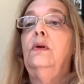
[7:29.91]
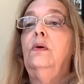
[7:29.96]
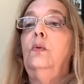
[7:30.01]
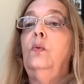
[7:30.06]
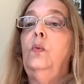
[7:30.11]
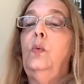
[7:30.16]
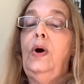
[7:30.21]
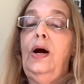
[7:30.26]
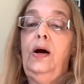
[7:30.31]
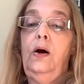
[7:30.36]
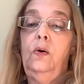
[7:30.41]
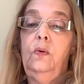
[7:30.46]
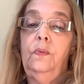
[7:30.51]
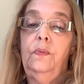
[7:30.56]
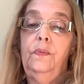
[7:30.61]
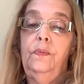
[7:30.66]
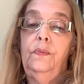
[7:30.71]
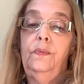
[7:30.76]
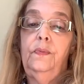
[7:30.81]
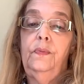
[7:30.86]
Wow.
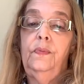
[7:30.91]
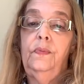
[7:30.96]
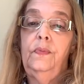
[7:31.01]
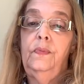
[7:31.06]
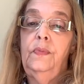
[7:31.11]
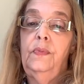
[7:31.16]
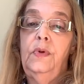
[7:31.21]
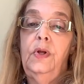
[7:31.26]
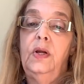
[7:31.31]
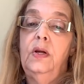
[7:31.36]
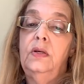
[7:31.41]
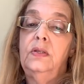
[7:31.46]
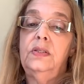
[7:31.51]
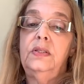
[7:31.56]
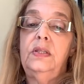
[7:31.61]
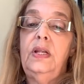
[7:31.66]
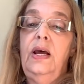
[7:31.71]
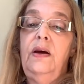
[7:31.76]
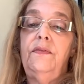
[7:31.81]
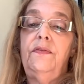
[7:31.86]

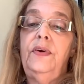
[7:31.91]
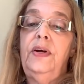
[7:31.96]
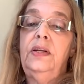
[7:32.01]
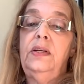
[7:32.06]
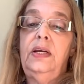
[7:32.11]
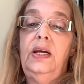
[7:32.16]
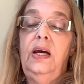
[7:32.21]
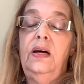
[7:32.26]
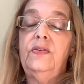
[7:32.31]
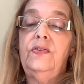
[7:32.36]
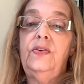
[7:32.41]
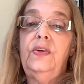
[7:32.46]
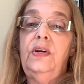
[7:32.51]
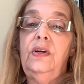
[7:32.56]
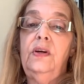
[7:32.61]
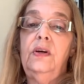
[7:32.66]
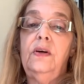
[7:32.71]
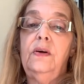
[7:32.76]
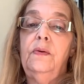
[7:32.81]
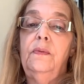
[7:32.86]
Isn't that
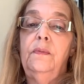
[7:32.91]
fantastic?